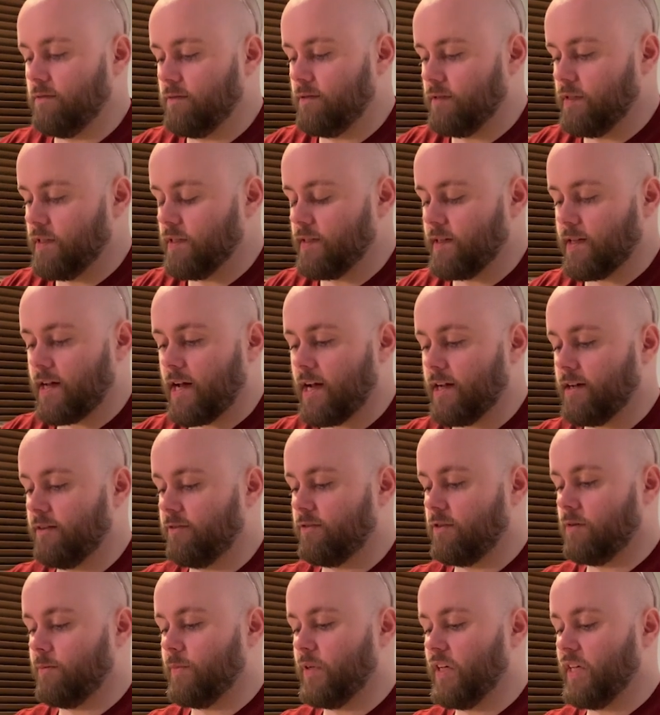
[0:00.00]
designed
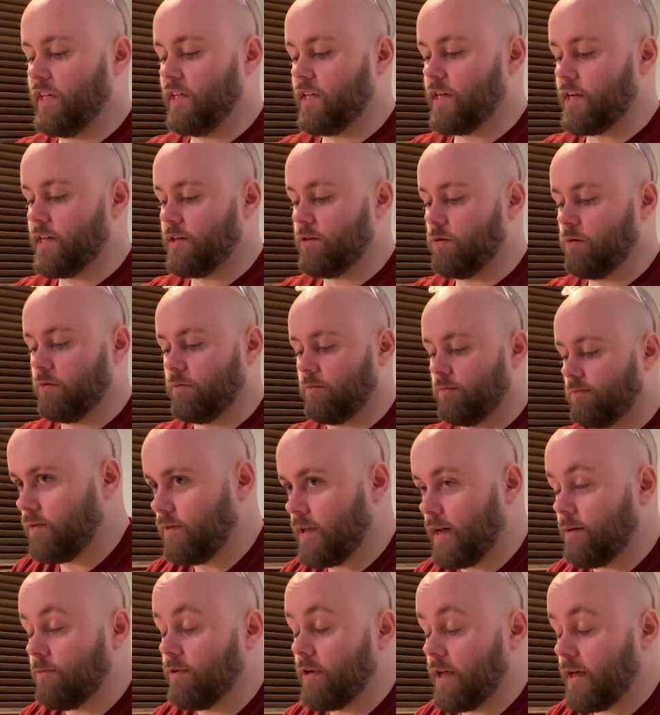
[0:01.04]
for me. I don't
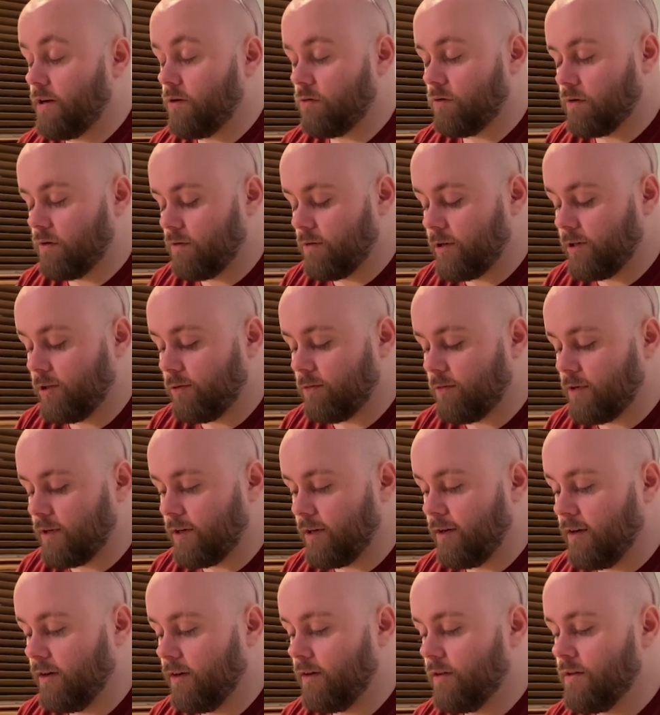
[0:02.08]
go
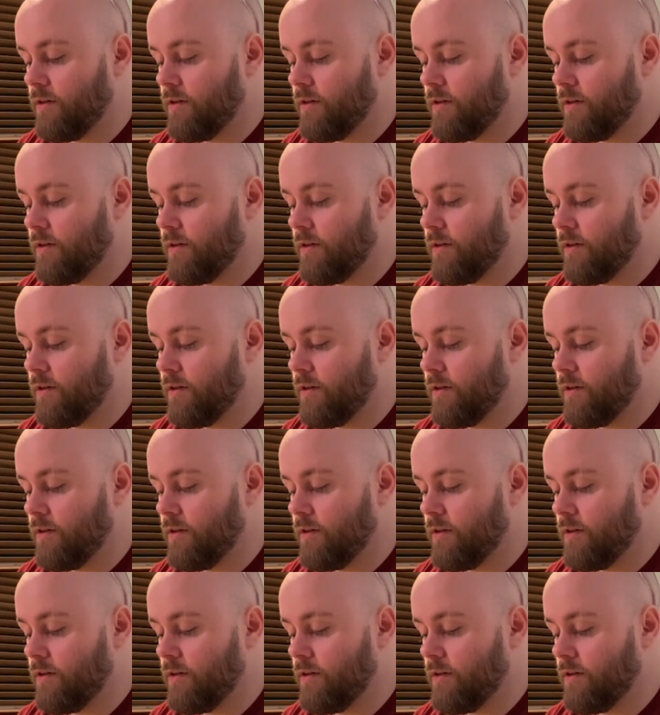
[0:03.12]
underwater.